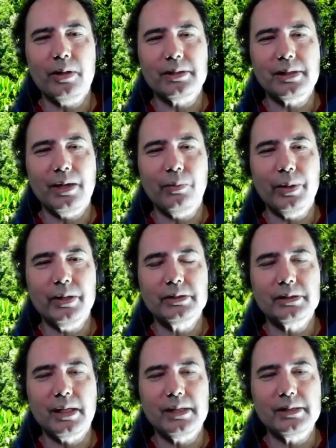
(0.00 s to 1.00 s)
is kind of weird.
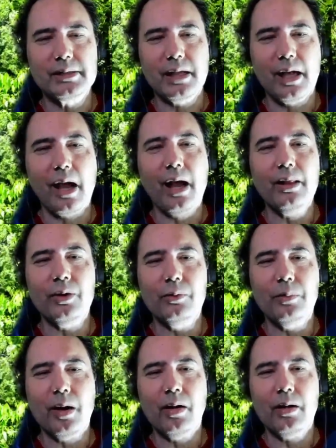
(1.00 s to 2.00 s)
It's a hollow
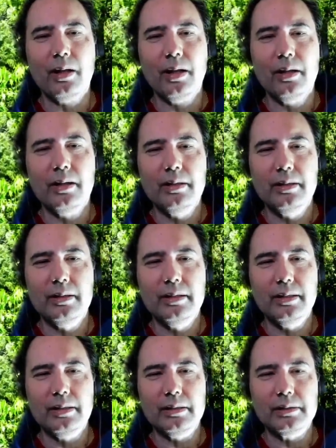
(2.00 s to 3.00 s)
ball.
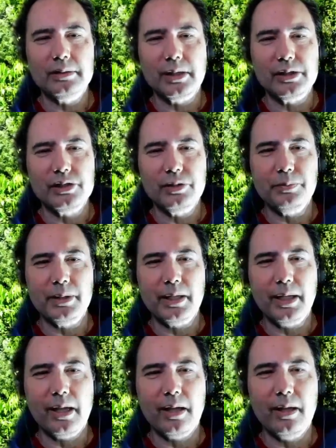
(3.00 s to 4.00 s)
It looks like it should be.
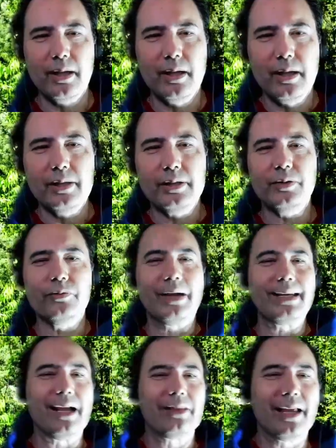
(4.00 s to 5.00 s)
You'll find
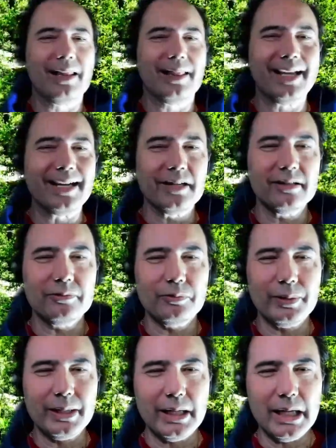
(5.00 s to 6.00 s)
out that later
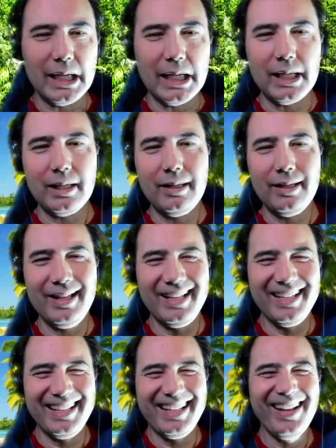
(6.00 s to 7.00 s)
when
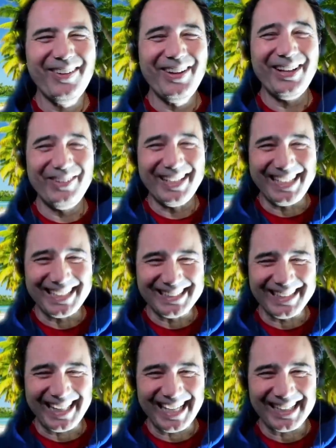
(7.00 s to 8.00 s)
when we get to
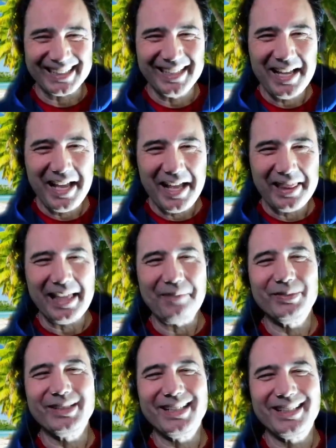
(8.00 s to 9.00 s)
that
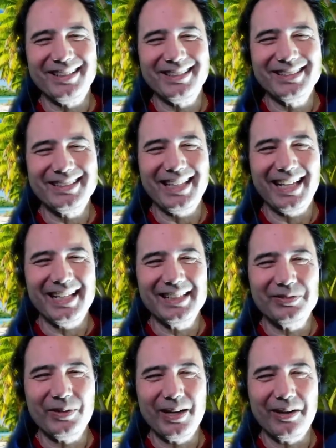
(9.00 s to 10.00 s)
particular
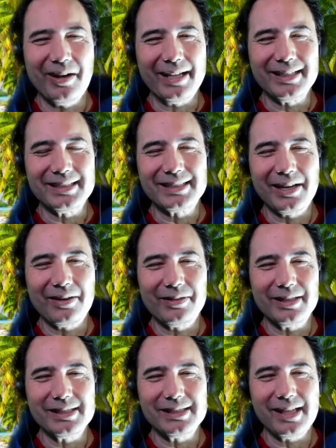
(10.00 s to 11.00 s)
stage where I discovered
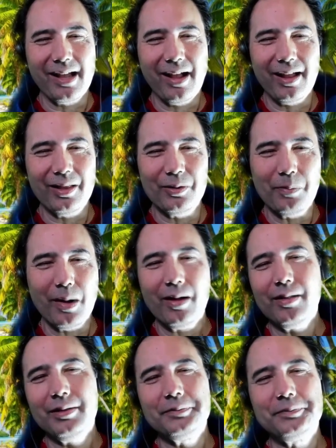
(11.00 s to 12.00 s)
this is a hollow
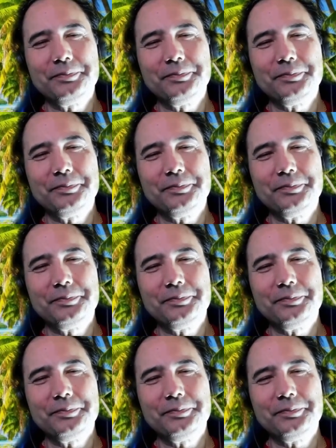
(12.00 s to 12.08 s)
ball.